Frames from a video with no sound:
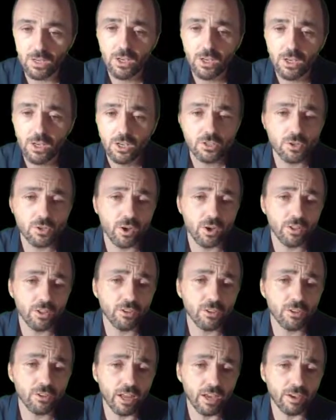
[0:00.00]
So on
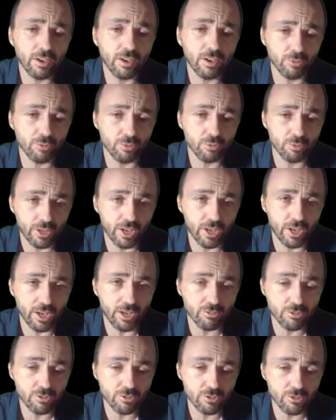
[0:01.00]
the left we have
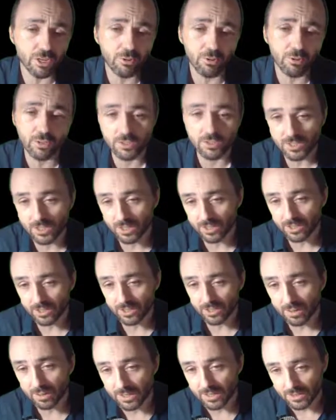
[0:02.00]
a sequence
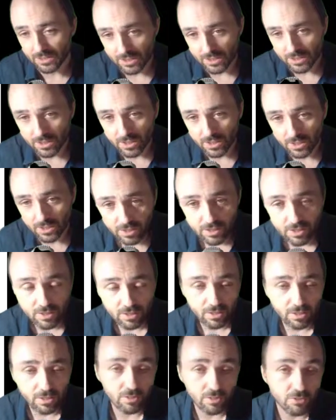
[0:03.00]
database,
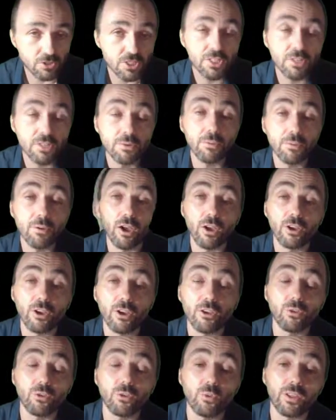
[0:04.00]
similar
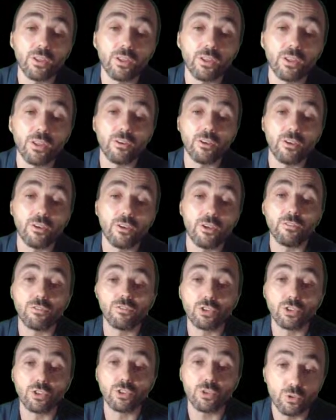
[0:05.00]
to what I have
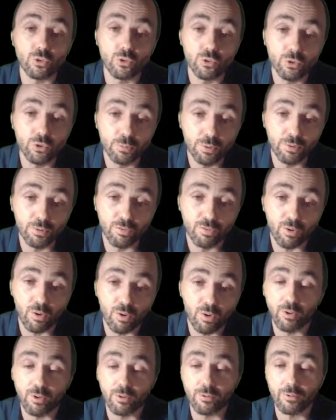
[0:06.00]
shown to you before.